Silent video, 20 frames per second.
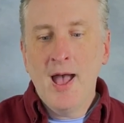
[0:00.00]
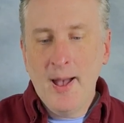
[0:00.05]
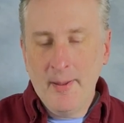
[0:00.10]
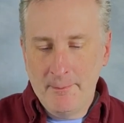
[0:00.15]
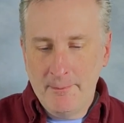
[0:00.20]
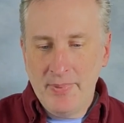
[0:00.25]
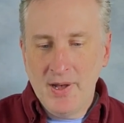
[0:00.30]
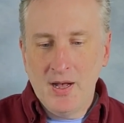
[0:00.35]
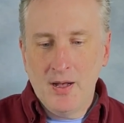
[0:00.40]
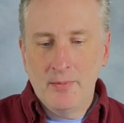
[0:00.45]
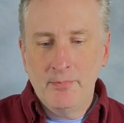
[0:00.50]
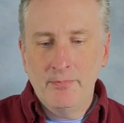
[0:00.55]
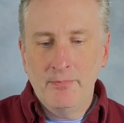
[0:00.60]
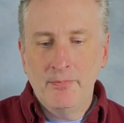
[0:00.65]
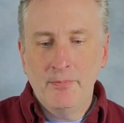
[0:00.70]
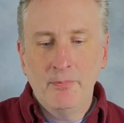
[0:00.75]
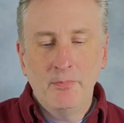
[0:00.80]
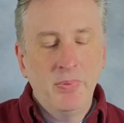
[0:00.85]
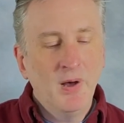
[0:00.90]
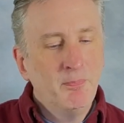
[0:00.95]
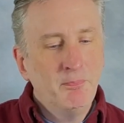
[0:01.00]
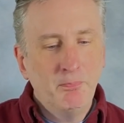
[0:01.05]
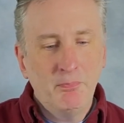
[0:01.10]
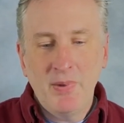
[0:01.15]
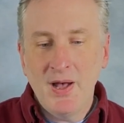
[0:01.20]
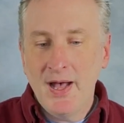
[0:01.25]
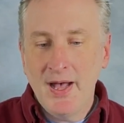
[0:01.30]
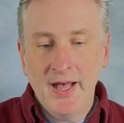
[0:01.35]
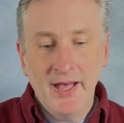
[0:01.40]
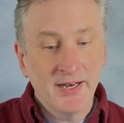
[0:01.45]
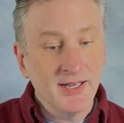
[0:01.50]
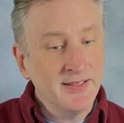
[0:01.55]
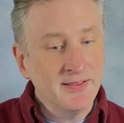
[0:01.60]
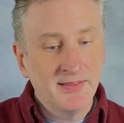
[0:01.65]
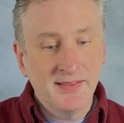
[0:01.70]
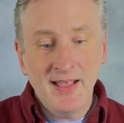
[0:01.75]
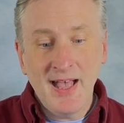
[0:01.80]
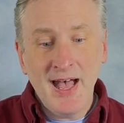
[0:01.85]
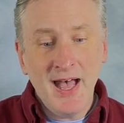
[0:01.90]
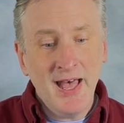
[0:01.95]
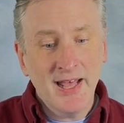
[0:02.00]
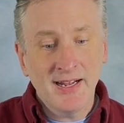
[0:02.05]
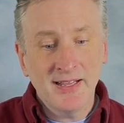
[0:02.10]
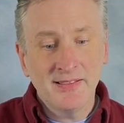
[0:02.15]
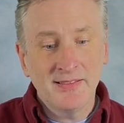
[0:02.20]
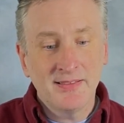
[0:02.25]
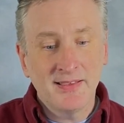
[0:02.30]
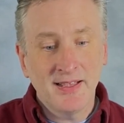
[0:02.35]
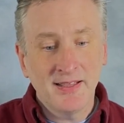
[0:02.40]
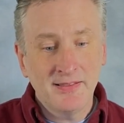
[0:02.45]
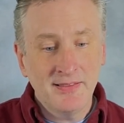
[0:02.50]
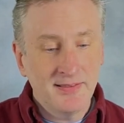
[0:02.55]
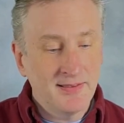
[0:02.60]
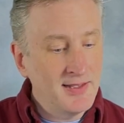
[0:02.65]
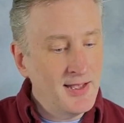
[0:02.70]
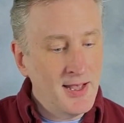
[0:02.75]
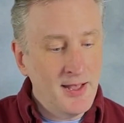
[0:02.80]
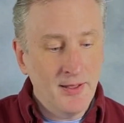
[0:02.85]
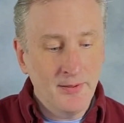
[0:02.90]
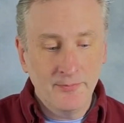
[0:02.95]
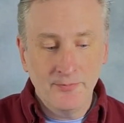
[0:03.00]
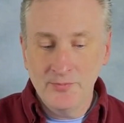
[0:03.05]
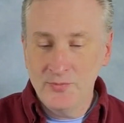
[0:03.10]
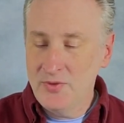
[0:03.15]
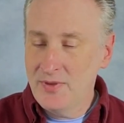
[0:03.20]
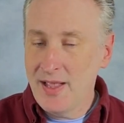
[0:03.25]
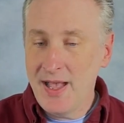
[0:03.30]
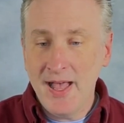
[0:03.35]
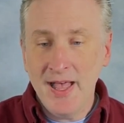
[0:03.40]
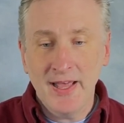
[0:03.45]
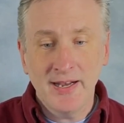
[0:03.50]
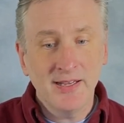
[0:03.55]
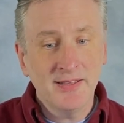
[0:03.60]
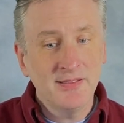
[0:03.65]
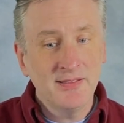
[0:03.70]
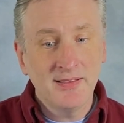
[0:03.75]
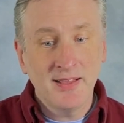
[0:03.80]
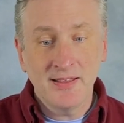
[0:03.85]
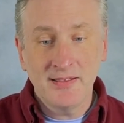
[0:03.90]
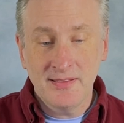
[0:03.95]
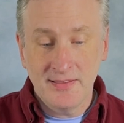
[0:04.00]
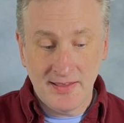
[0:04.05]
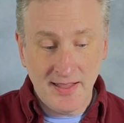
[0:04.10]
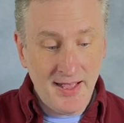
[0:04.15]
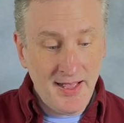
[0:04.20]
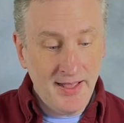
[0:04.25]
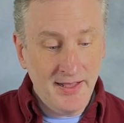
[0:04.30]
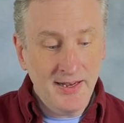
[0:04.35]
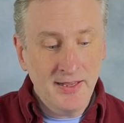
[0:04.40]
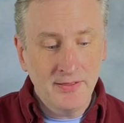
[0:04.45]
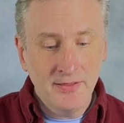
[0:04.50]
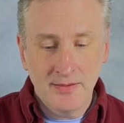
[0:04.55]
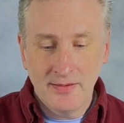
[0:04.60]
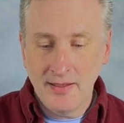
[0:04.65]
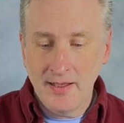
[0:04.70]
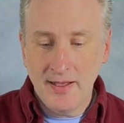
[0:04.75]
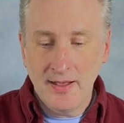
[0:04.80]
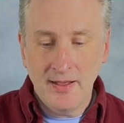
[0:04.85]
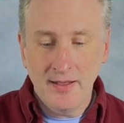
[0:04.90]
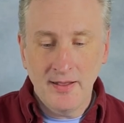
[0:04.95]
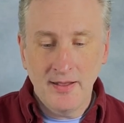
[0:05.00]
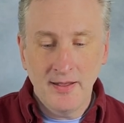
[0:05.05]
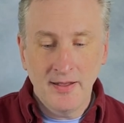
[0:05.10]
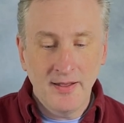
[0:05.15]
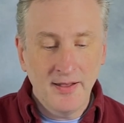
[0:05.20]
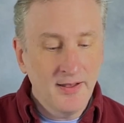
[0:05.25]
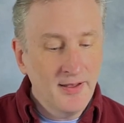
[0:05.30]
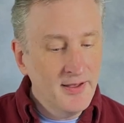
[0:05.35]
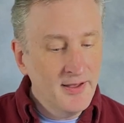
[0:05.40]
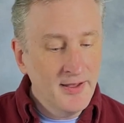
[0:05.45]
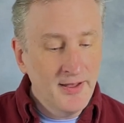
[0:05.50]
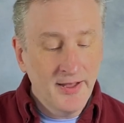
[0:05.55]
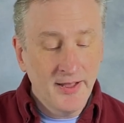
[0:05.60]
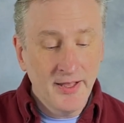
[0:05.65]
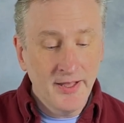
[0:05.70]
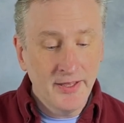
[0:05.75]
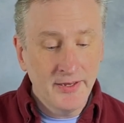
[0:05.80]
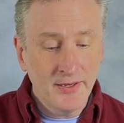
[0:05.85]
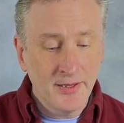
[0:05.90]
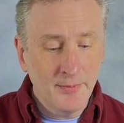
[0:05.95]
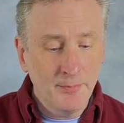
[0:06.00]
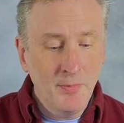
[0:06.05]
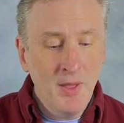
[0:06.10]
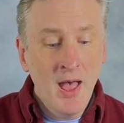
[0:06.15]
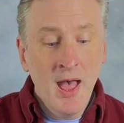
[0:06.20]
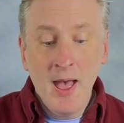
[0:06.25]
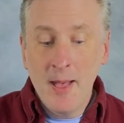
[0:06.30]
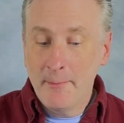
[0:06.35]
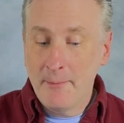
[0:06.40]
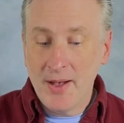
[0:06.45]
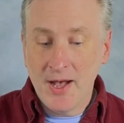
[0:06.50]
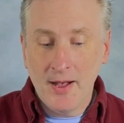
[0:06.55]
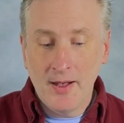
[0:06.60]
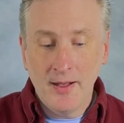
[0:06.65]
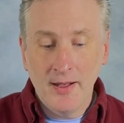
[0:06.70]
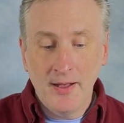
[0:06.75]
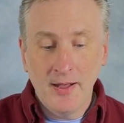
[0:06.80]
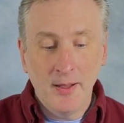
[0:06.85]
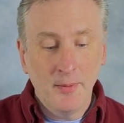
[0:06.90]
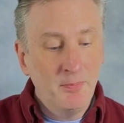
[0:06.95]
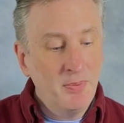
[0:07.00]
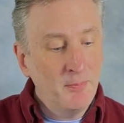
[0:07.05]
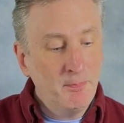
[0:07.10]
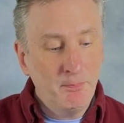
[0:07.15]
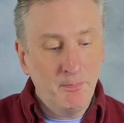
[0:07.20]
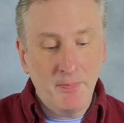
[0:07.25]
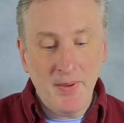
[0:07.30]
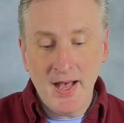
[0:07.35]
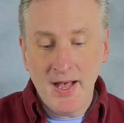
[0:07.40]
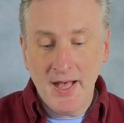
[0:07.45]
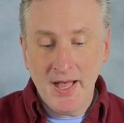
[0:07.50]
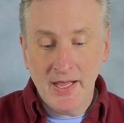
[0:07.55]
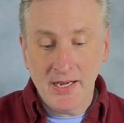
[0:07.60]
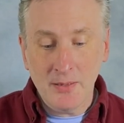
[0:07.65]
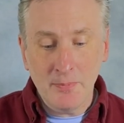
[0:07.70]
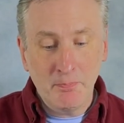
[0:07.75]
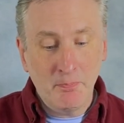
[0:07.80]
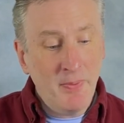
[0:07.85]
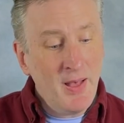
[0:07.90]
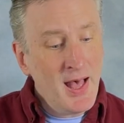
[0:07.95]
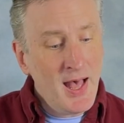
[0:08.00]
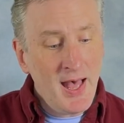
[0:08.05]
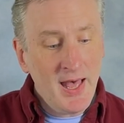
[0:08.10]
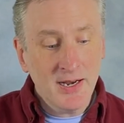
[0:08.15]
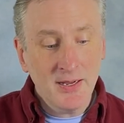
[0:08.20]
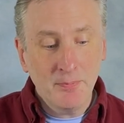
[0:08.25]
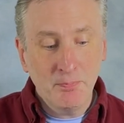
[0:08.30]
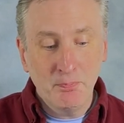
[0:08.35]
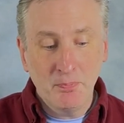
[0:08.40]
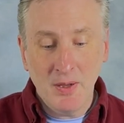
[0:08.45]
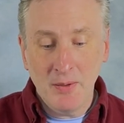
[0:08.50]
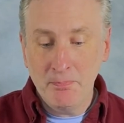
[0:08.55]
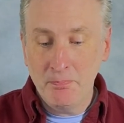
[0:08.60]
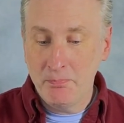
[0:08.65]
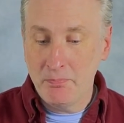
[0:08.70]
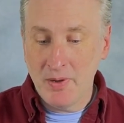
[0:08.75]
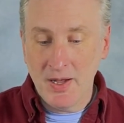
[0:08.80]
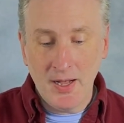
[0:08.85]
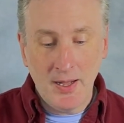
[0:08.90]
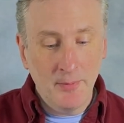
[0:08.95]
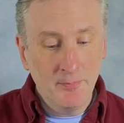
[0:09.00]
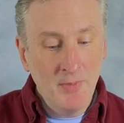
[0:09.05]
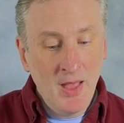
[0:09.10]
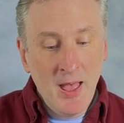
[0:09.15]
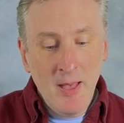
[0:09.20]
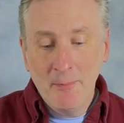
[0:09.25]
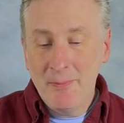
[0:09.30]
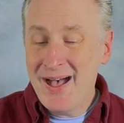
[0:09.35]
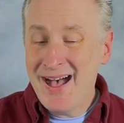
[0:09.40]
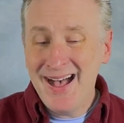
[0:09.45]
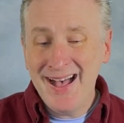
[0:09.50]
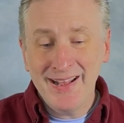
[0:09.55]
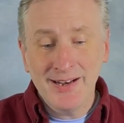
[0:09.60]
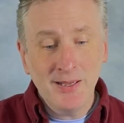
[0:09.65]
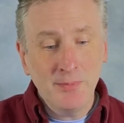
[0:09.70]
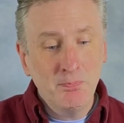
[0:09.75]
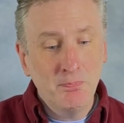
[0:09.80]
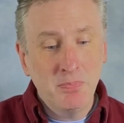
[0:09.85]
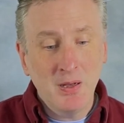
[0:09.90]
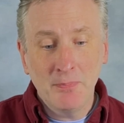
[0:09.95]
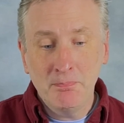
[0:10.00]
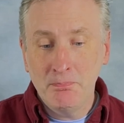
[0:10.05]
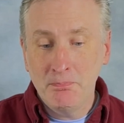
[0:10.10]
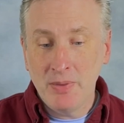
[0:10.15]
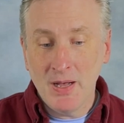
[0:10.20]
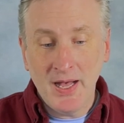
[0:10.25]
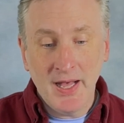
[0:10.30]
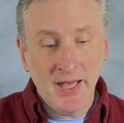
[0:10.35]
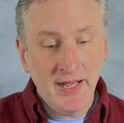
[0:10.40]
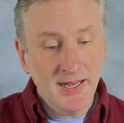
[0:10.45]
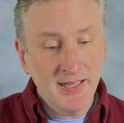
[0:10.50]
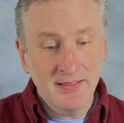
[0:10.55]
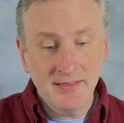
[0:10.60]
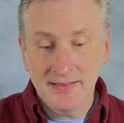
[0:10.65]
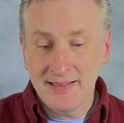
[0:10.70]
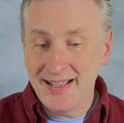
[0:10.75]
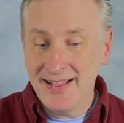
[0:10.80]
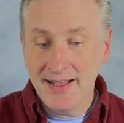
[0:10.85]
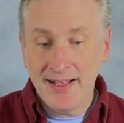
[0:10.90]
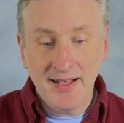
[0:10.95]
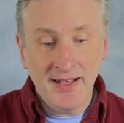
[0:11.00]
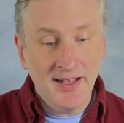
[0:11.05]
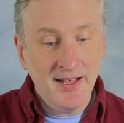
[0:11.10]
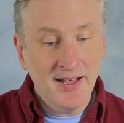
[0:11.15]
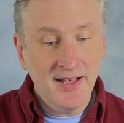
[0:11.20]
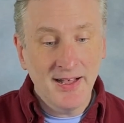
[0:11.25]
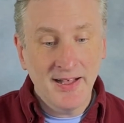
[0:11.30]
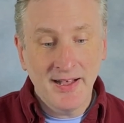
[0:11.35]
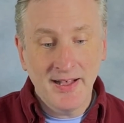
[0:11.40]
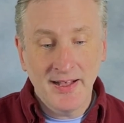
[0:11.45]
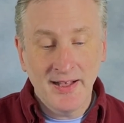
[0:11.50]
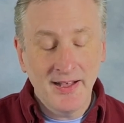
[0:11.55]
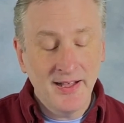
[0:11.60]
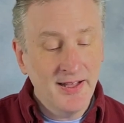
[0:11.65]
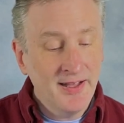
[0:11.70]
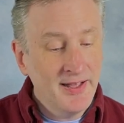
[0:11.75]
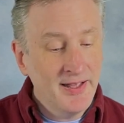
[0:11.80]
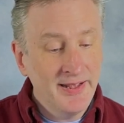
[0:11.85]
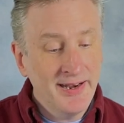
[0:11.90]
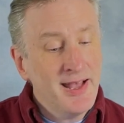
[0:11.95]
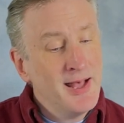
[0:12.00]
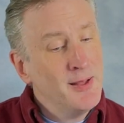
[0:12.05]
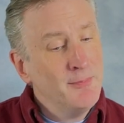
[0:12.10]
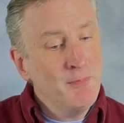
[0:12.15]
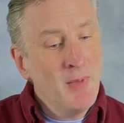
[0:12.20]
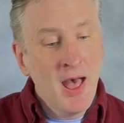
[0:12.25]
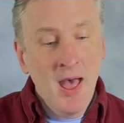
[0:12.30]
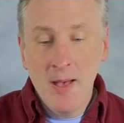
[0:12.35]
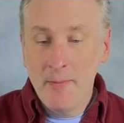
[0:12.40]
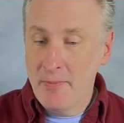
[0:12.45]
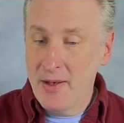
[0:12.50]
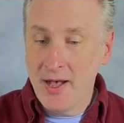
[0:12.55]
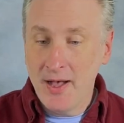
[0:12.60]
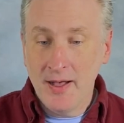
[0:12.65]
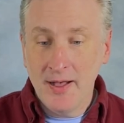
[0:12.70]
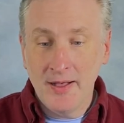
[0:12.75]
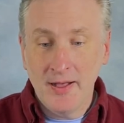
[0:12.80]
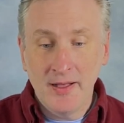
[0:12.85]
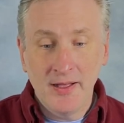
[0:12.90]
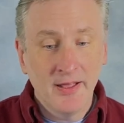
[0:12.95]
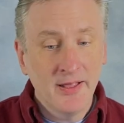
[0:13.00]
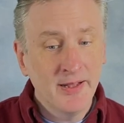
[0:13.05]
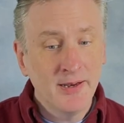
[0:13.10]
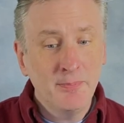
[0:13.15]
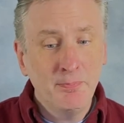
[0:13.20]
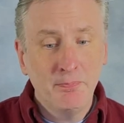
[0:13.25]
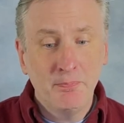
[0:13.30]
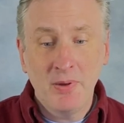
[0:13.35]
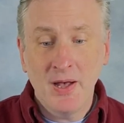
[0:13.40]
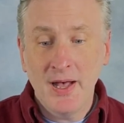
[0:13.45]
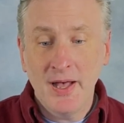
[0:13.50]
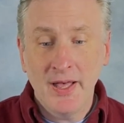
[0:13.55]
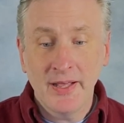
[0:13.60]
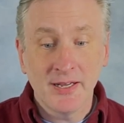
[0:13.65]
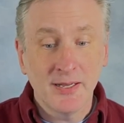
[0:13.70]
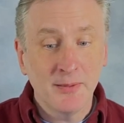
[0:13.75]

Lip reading: Bum ba ba da da da da dum da da da da da da dum ba ba ba da ba bum ba da da dum ba da ba